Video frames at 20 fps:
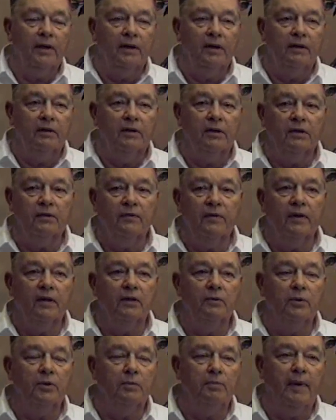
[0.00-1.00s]
and then this
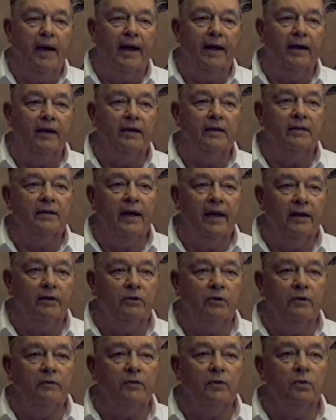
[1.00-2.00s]
fellow was banging his head
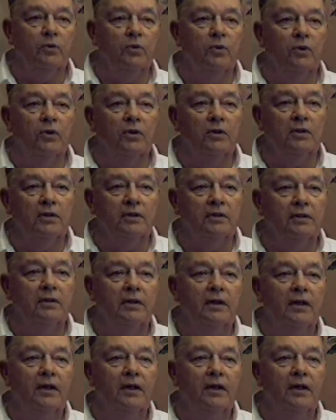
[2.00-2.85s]
off the wall and